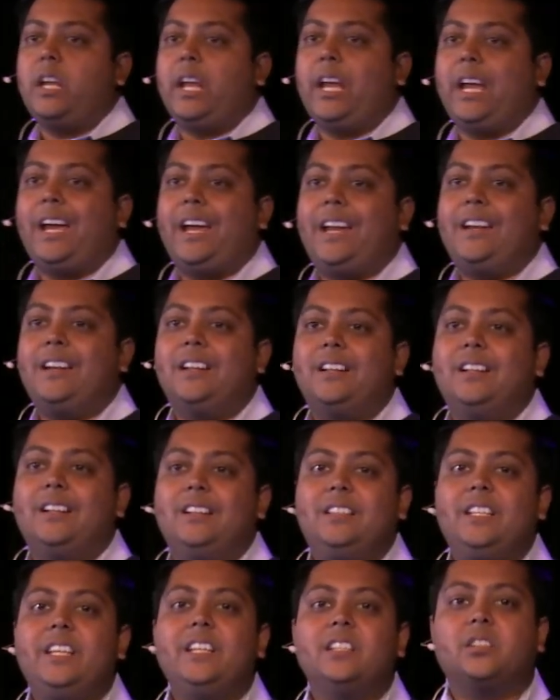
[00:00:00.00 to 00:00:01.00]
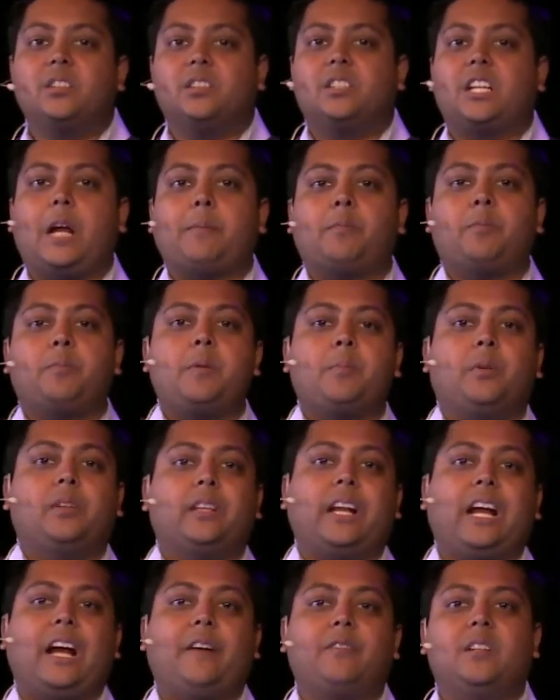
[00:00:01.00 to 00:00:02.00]
And these are the type of people
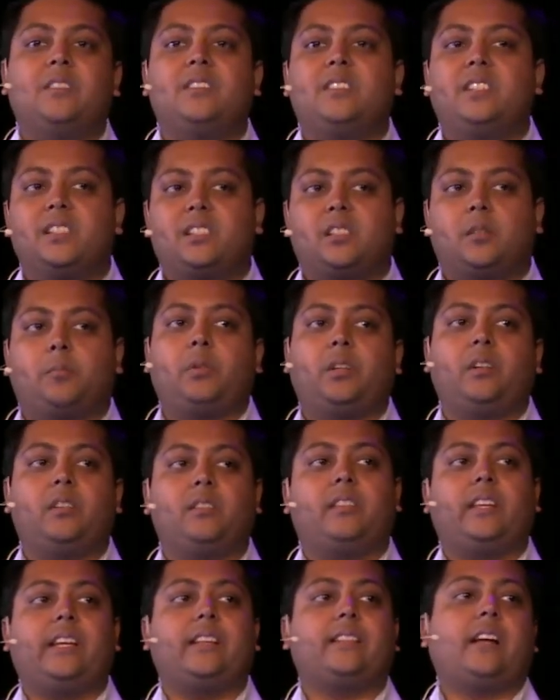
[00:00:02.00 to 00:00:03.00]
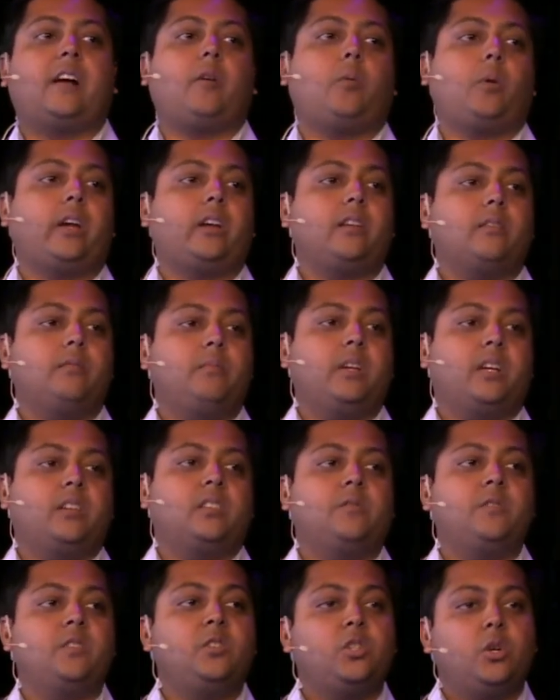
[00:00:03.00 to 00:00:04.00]
that have the discipline to think that way.
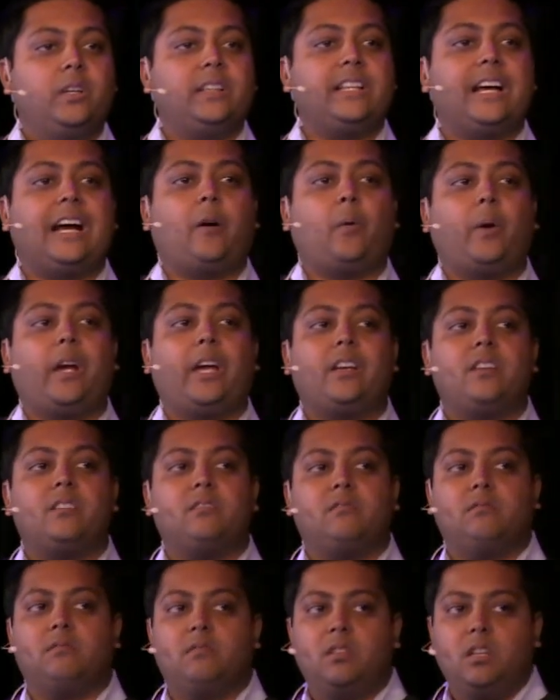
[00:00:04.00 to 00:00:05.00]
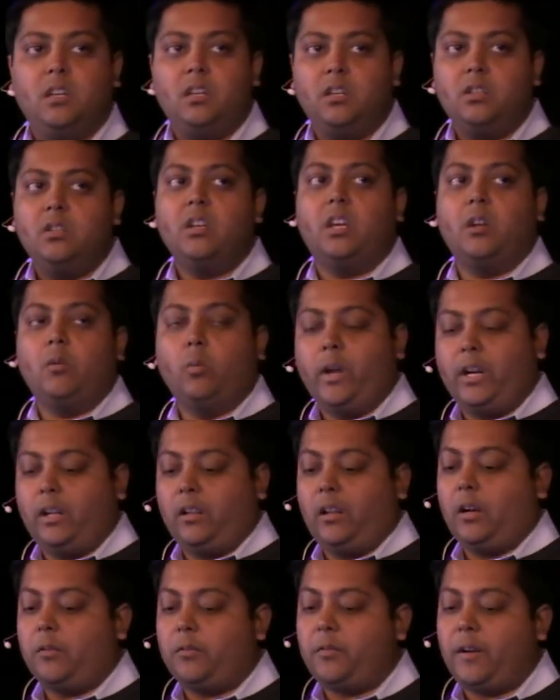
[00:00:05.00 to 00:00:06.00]
Because if you do it that way, you can win a
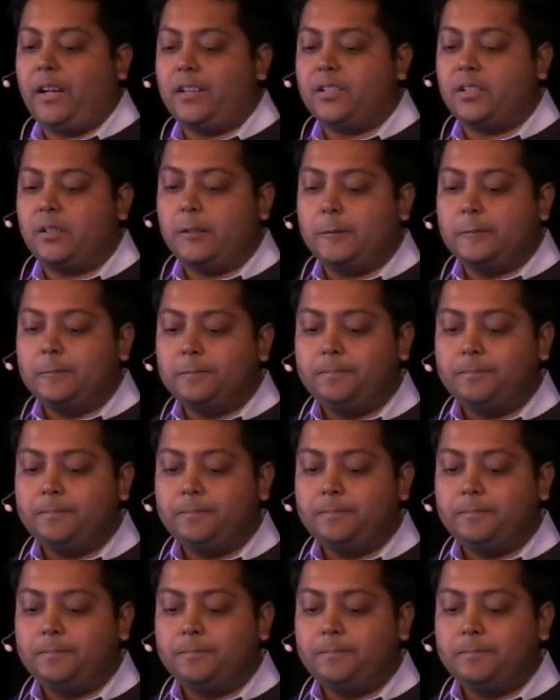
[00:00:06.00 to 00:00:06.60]
lot faster.